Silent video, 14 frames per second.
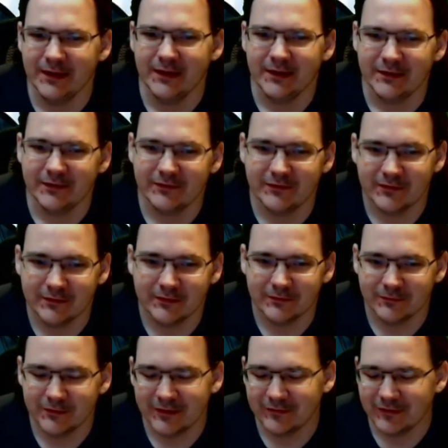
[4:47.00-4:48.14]
So
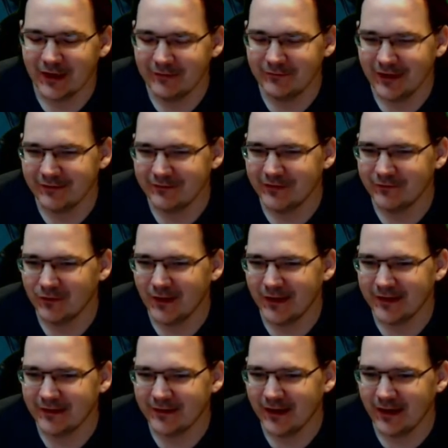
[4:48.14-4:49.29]
whatever. I've never
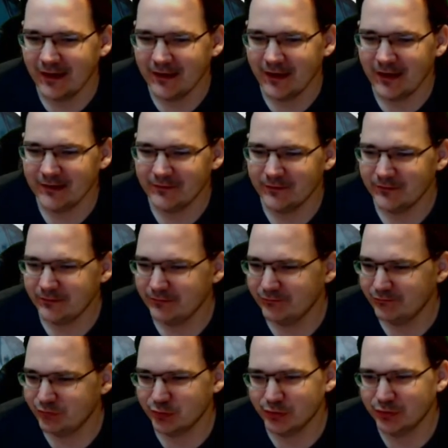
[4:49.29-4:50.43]
liked that. I
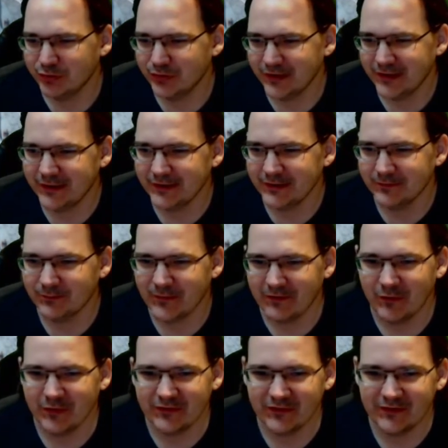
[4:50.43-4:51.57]
don't know. I've
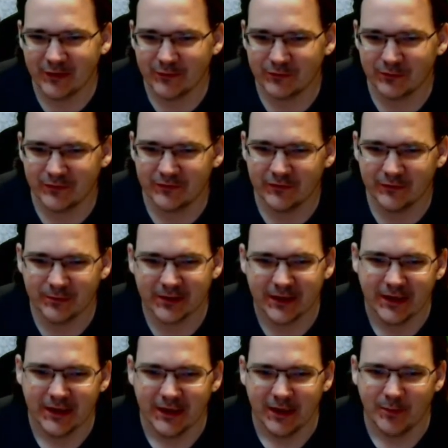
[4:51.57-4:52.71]
always thought that was really stupid.
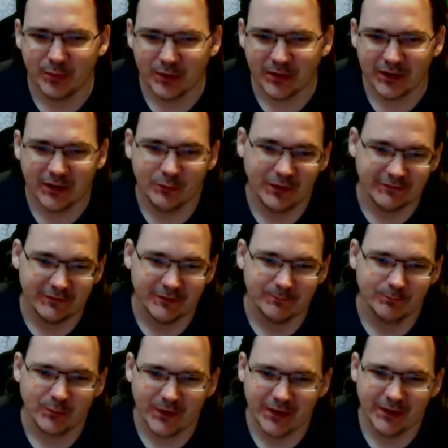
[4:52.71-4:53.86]
But whatever.
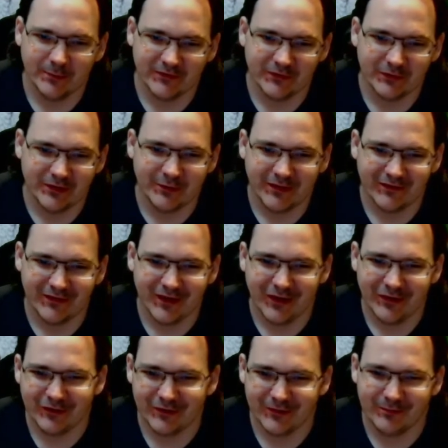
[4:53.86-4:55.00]
So anyways, now you
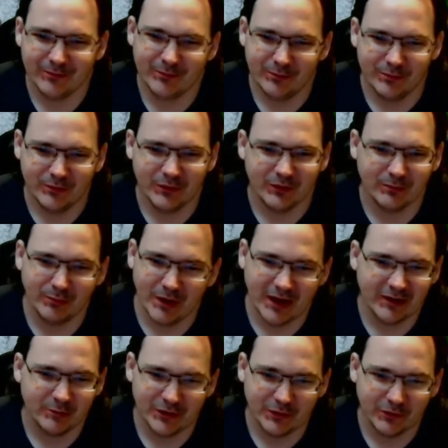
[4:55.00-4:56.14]
can buy the
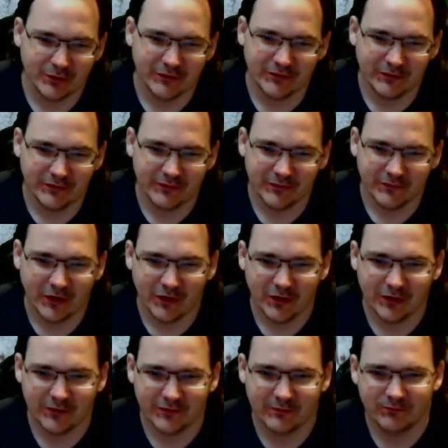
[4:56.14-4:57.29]
pre-order exclusive
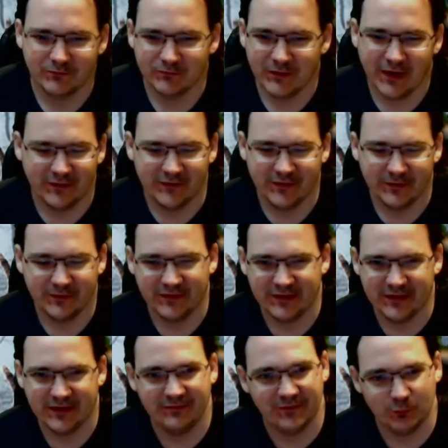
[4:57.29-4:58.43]
cars as DLC
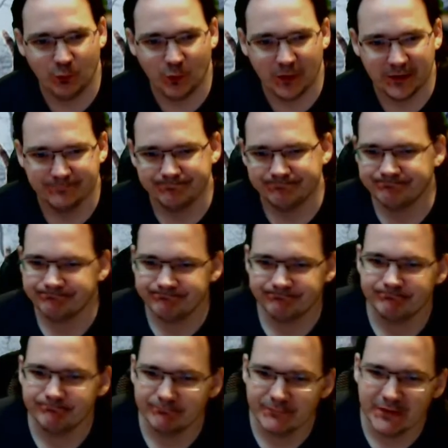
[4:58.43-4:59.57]
if you want.
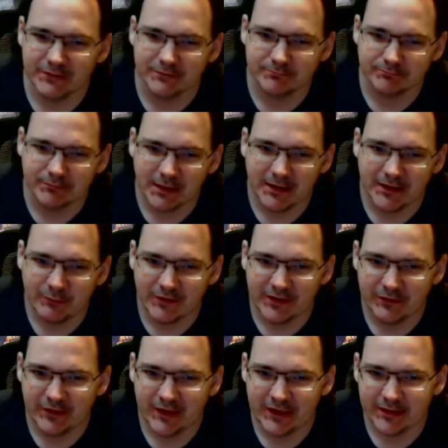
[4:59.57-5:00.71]
You know, I like when they do
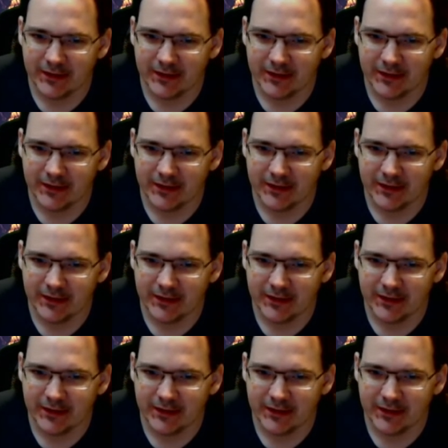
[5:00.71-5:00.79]
that.